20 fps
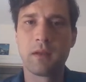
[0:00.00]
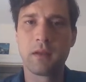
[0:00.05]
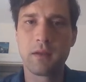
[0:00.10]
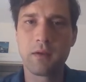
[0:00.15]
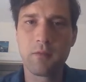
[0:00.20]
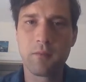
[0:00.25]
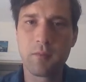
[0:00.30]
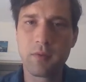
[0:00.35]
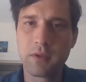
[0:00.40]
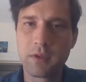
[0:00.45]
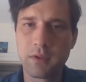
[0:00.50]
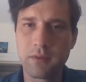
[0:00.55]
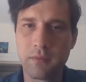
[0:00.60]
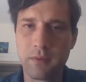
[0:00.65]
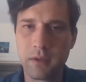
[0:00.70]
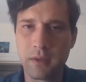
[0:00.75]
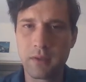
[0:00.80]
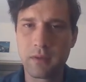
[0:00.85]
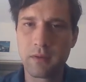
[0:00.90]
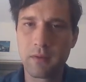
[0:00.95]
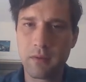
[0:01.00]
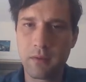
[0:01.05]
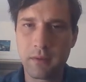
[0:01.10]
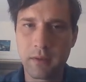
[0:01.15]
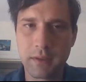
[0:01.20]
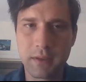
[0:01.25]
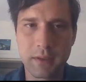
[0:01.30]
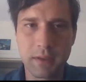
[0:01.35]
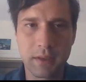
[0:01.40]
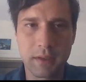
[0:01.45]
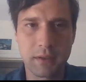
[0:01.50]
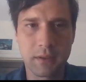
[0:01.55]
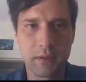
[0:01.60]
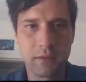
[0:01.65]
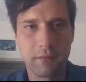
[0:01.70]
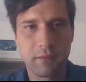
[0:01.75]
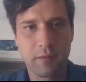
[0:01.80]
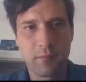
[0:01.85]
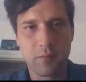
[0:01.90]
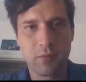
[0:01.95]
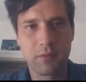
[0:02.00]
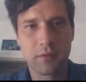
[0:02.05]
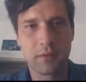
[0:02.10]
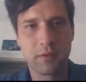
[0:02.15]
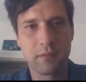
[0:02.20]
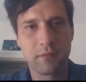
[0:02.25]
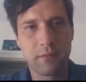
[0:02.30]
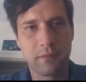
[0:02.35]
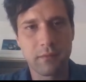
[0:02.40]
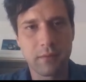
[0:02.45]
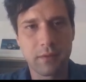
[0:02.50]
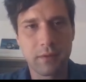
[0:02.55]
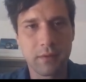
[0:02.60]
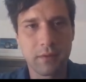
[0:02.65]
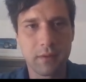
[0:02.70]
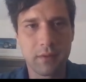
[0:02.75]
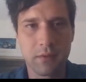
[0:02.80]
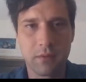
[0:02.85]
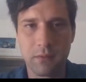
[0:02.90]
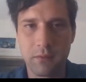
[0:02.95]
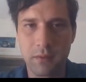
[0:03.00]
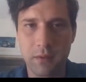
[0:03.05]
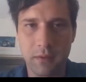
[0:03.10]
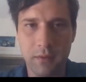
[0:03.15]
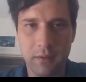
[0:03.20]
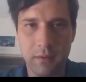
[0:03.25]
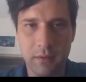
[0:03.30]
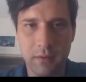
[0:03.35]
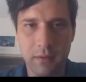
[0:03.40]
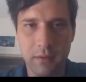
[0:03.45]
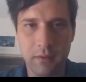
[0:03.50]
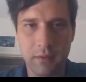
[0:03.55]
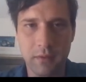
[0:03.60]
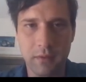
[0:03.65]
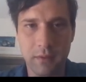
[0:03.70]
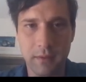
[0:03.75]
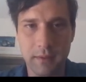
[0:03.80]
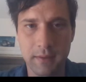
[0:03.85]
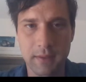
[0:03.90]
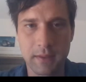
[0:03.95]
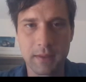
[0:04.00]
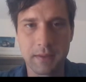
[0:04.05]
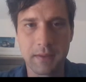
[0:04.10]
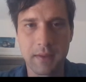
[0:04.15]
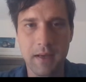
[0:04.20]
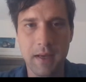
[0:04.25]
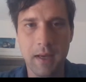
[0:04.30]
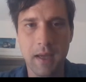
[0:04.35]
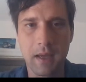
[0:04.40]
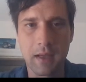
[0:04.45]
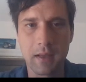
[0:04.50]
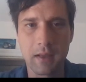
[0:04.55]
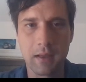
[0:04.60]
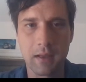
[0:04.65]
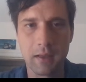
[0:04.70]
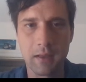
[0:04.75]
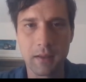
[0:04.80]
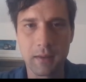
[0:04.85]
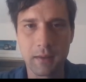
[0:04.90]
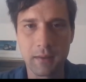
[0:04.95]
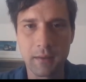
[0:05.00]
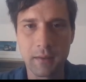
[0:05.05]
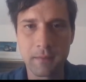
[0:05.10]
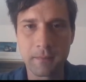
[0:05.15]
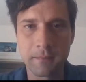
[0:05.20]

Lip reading: The obituary, the longest section of the book devoted to her, is annihilating.